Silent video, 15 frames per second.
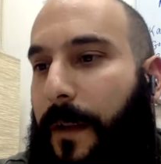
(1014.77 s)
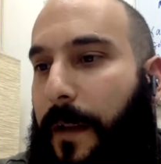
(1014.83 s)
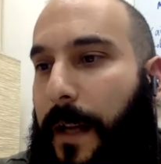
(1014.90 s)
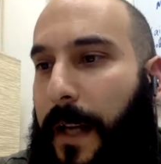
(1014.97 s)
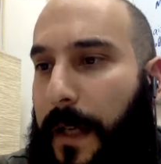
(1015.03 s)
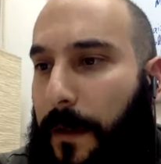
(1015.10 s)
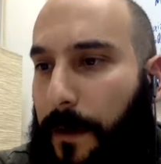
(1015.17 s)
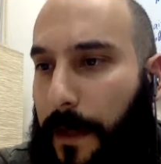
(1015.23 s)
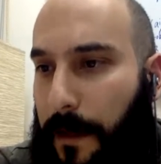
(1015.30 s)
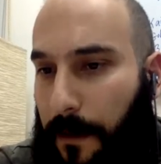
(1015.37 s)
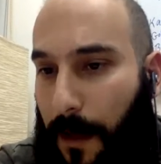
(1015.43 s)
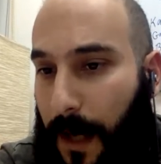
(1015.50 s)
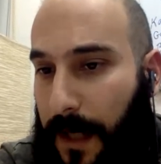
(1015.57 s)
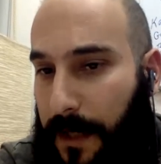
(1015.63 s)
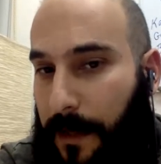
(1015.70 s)
England
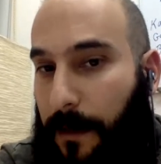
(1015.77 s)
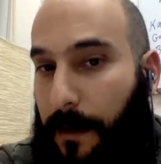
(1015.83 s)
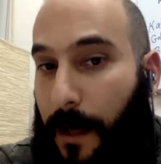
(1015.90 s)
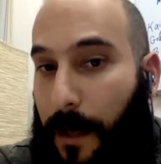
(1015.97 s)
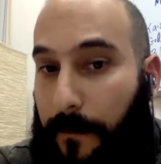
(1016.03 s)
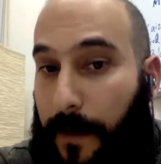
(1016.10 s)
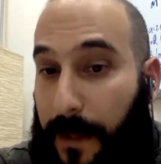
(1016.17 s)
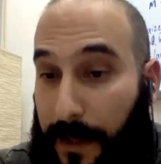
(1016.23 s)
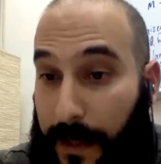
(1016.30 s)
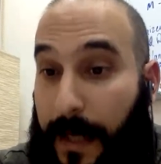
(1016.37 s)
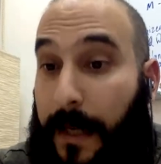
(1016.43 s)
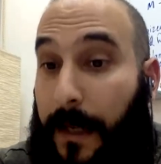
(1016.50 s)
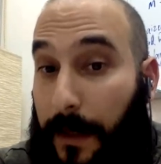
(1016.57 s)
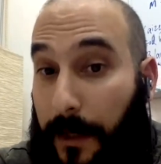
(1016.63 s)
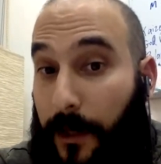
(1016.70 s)
lost a lot of its
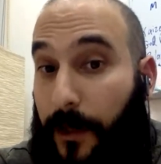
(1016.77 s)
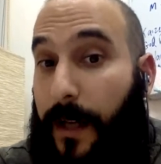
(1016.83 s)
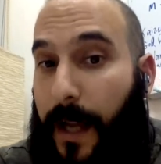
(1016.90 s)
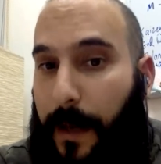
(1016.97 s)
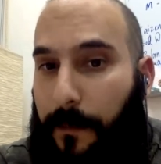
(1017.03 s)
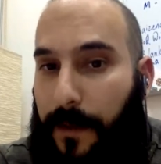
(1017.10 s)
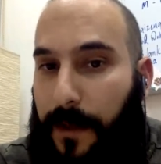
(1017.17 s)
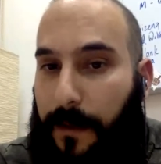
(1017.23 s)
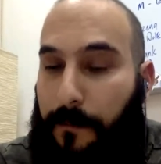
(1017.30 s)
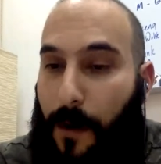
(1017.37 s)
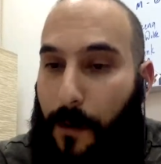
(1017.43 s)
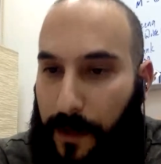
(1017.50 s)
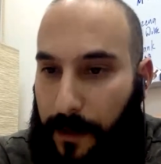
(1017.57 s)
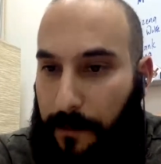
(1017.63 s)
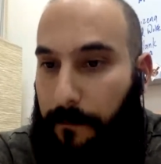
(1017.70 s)
English names.
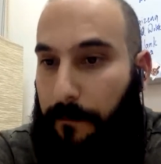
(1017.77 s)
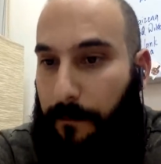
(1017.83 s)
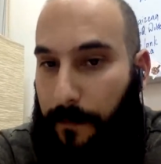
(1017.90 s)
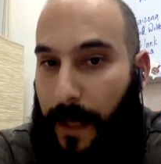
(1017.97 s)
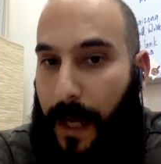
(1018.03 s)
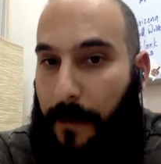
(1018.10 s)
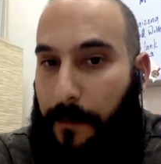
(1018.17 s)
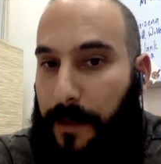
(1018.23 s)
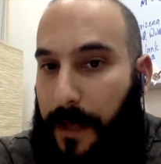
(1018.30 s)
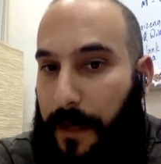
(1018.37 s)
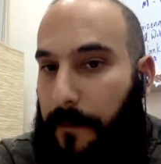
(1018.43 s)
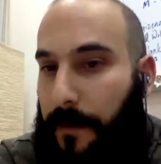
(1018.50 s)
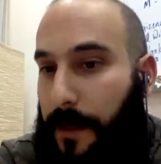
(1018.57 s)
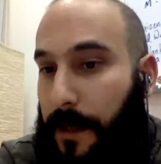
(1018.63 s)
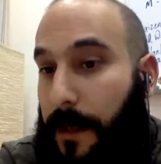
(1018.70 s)
Most names,
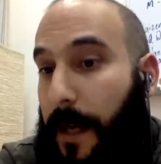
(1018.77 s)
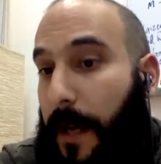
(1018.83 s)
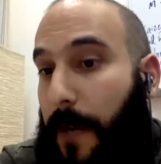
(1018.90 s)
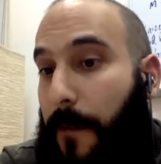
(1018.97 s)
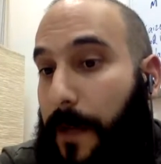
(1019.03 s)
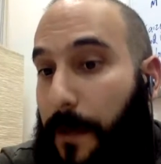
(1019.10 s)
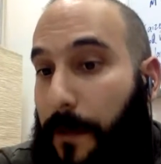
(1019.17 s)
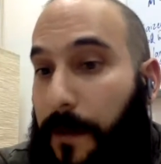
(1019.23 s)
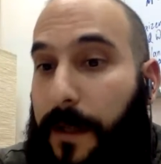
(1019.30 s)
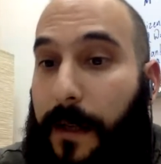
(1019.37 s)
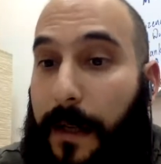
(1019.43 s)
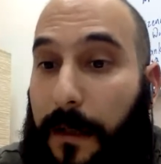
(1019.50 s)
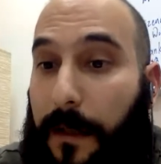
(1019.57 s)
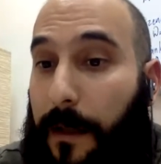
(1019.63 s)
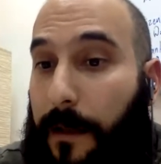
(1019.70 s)
even today, we use in
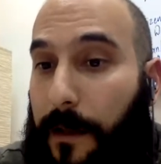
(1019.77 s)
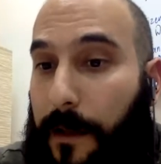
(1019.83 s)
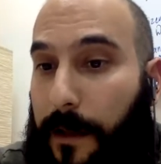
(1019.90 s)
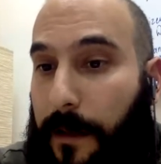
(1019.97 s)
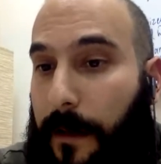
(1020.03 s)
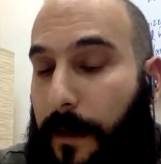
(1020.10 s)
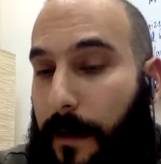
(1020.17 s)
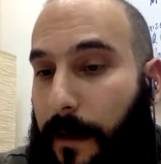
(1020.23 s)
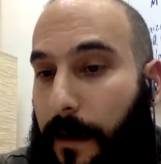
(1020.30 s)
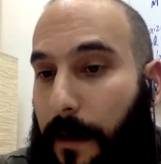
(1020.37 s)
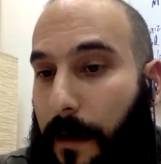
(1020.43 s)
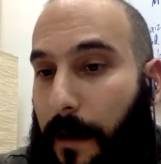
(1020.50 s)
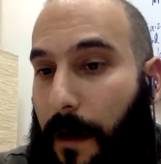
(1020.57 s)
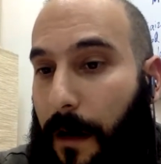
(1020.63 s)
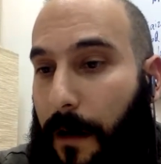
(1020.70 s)
English
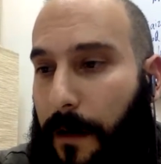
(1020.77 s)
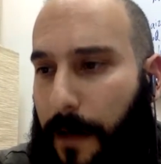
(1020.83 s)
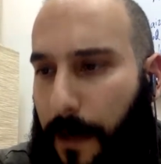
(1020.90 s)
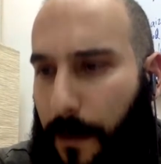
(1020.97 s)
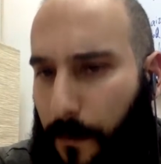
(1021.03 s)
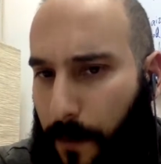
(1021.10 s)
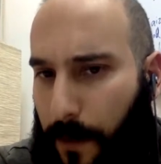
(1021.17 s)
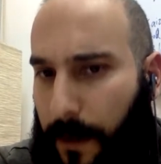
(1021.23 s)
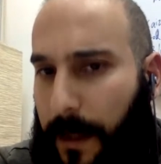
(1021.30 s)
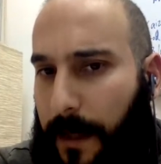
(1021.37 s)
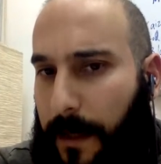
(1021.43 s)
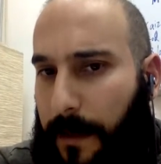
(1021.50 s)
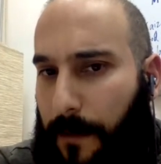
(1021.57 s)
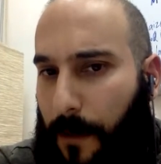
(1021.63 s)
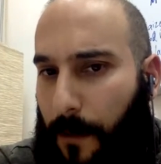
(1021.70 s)
are not
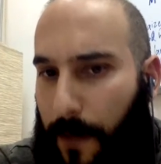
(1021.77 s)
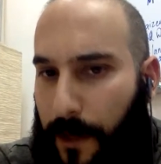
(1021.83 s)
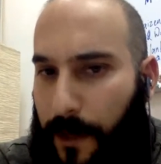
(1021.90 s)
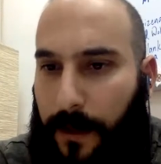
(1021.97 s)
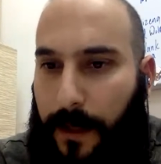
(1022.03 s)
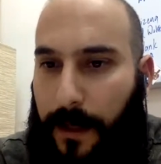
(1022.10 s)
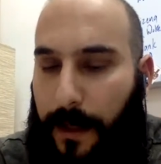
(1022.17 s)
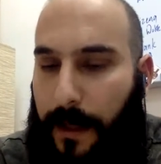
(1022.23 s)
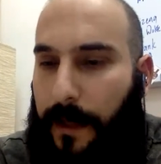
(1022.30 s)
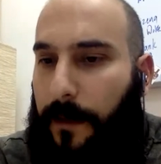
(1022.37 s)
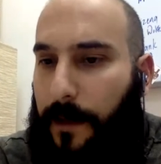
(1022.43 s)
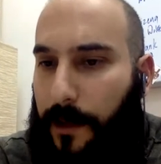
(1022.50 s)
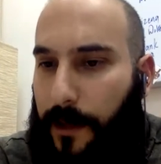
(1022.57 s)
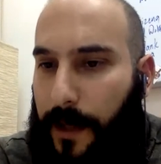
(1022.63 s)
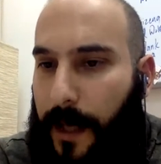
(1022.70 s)
really originally
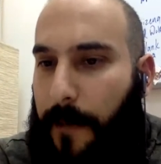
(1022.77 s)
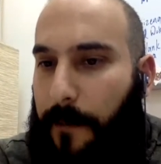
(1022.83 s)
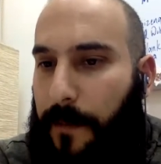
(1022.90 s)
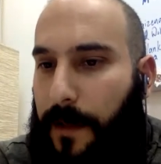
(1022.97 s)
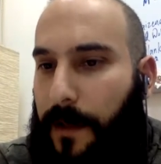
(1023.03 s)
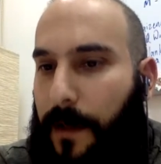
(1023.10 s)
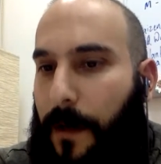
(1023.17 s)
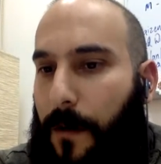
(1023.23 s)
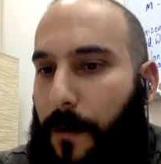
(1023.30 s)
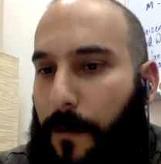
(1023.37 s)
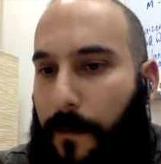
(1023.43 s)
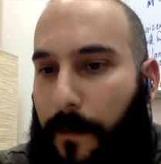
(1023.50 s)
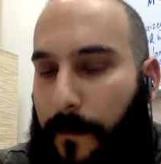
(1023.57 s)
English names. So,